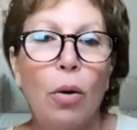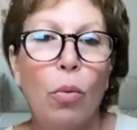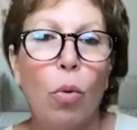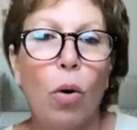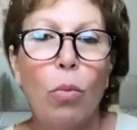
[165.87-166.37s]

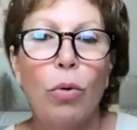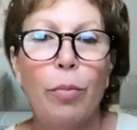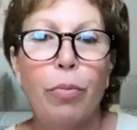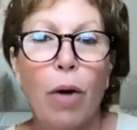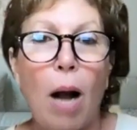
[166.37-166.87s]
what
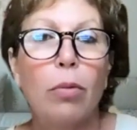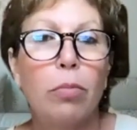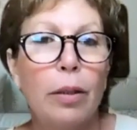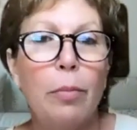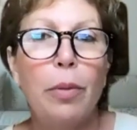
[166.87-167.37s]
would
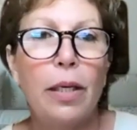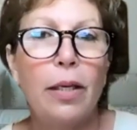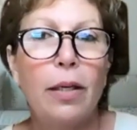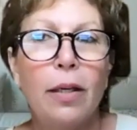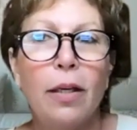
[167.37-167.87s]
probably
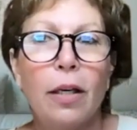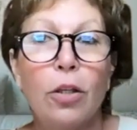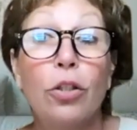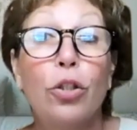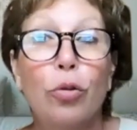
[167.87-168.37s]
be a
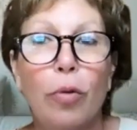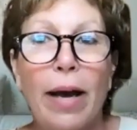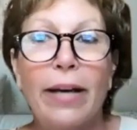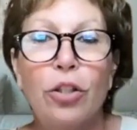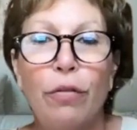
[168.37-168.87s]
good
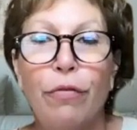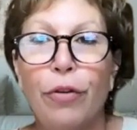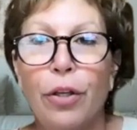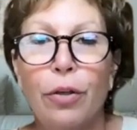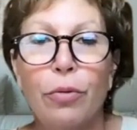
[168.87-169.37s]
strategy for
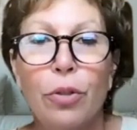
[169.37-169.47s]
you.